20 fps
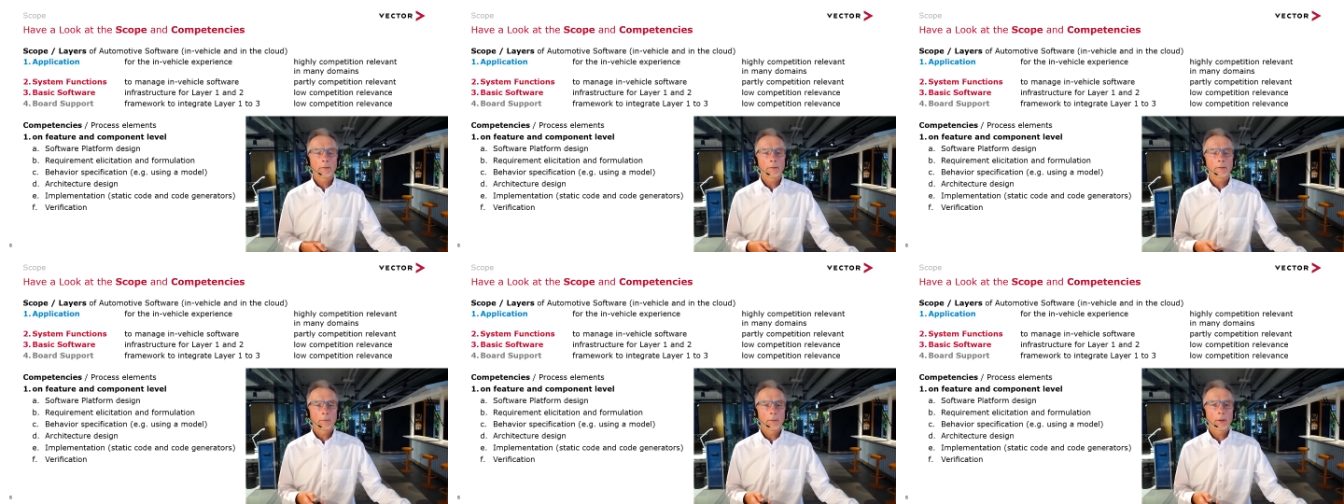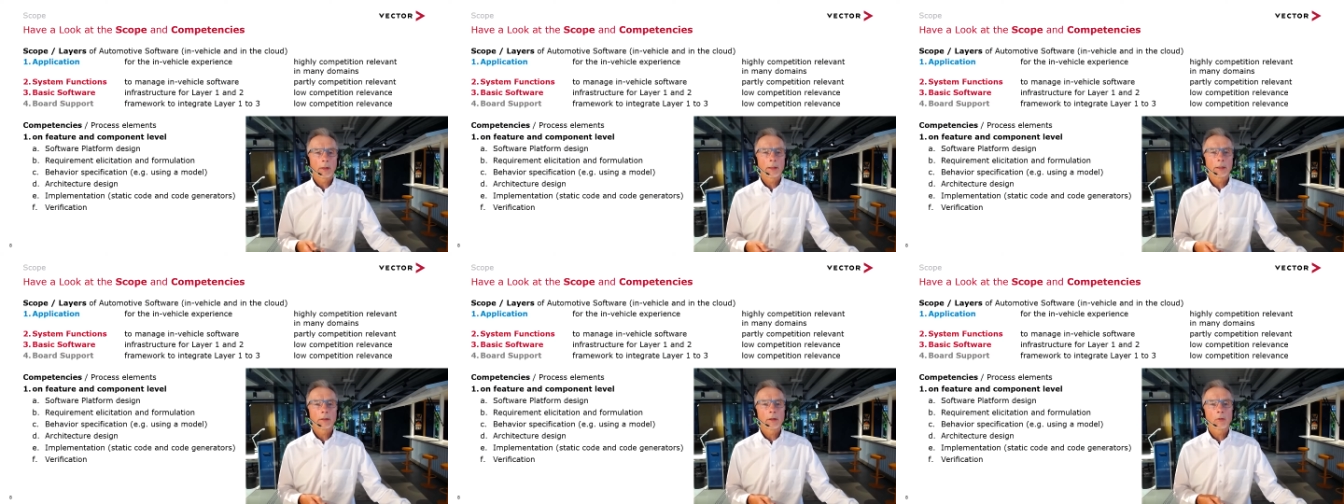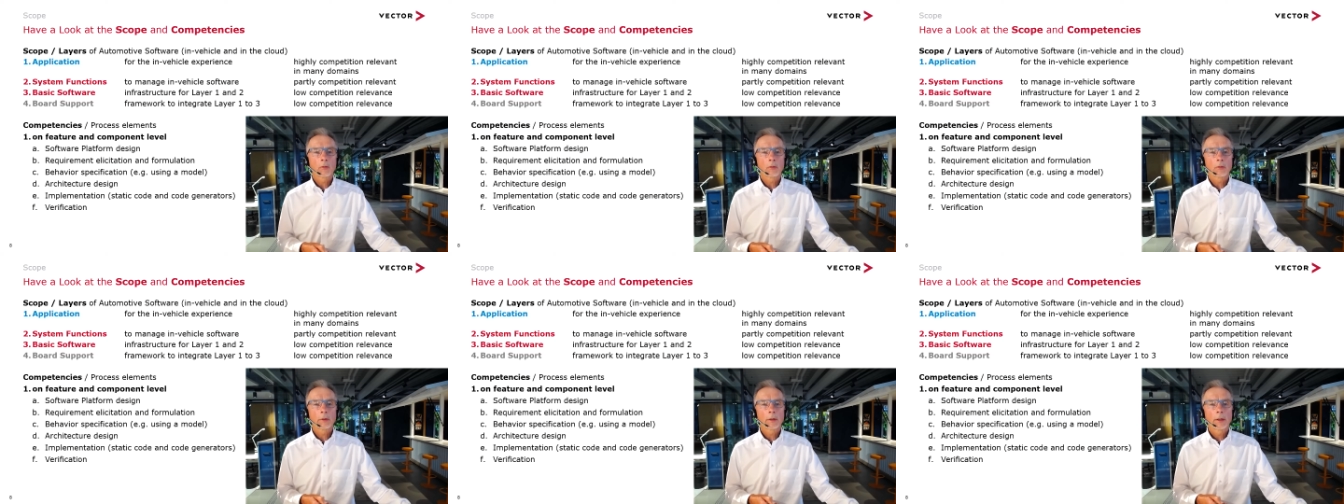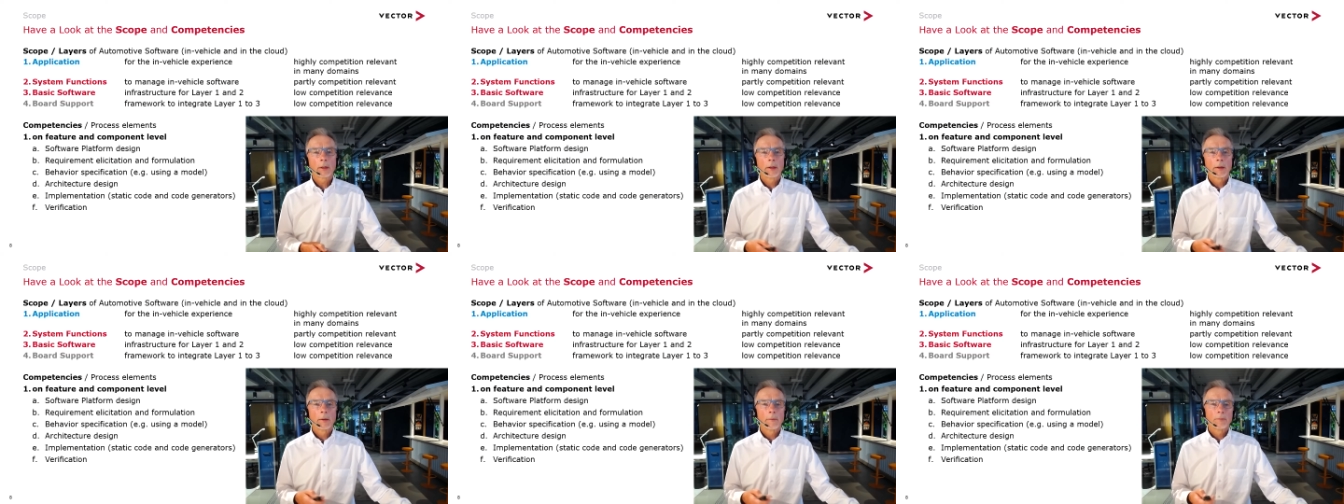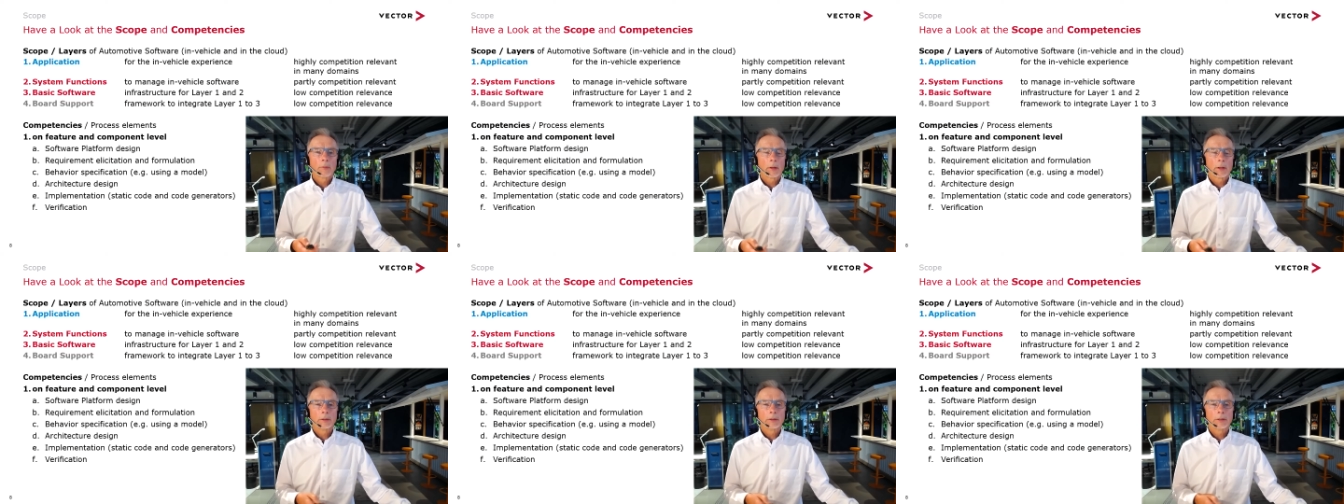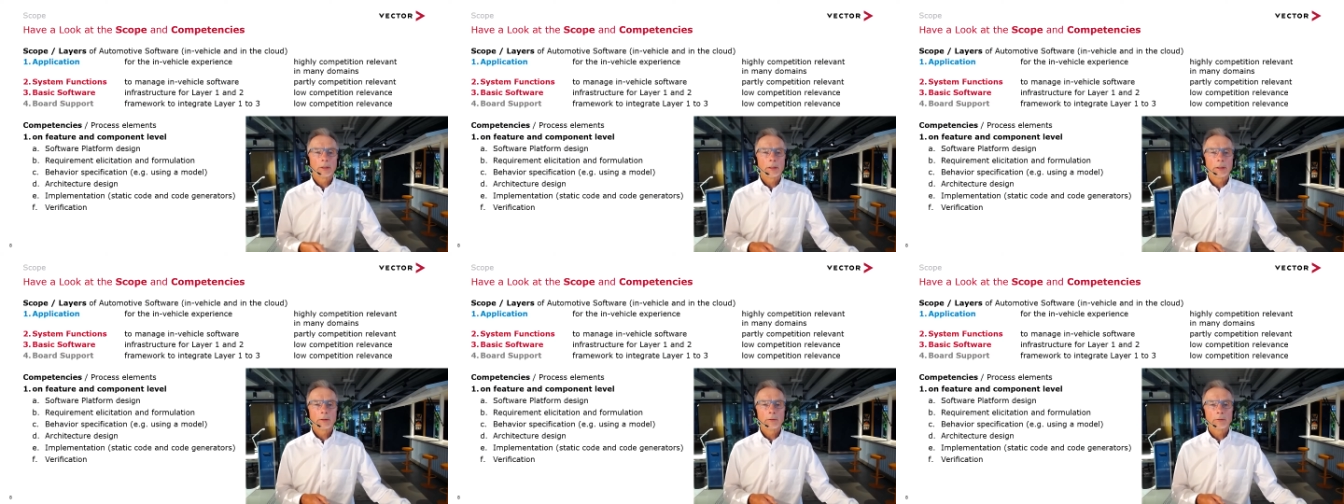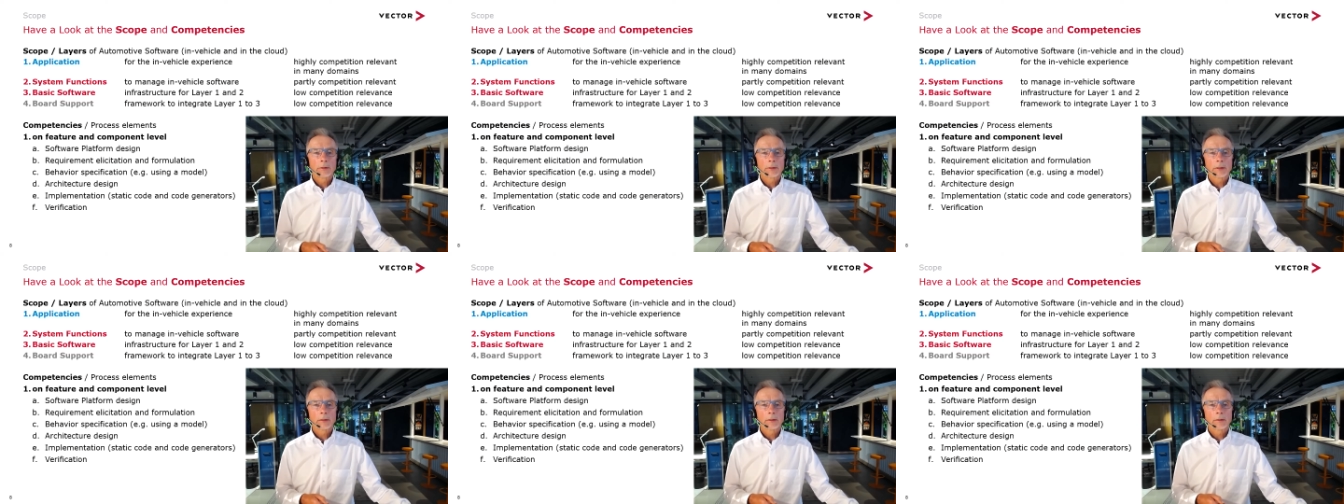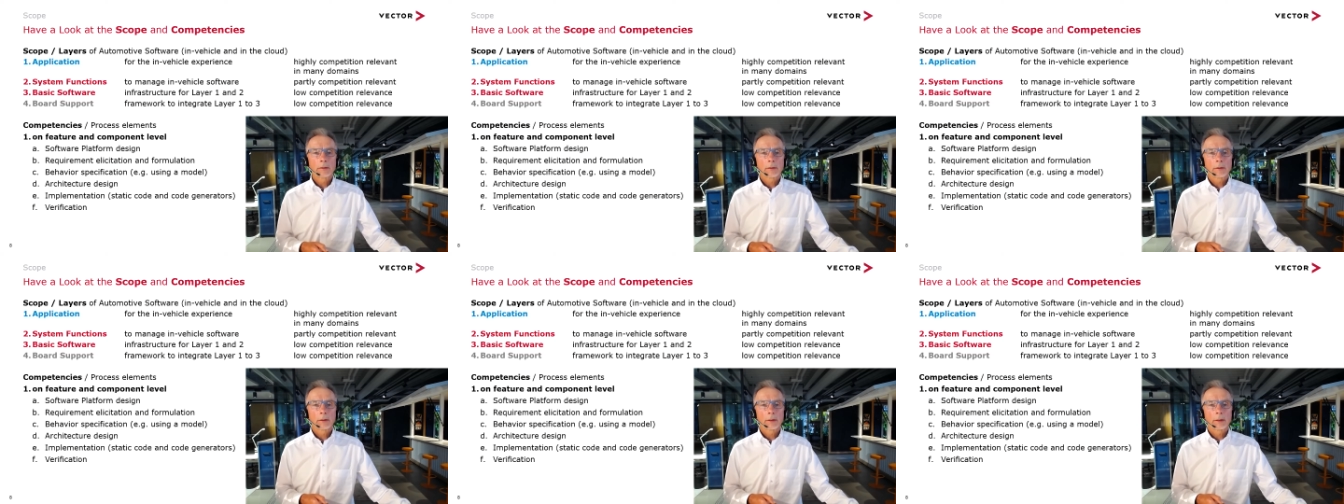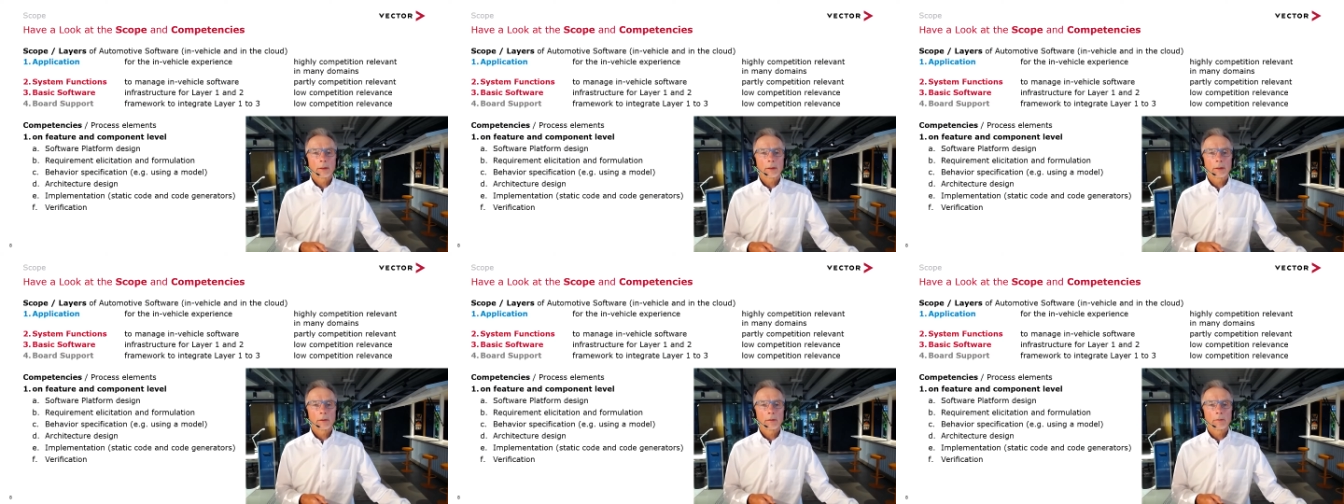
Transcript: well known, e.g. using uh,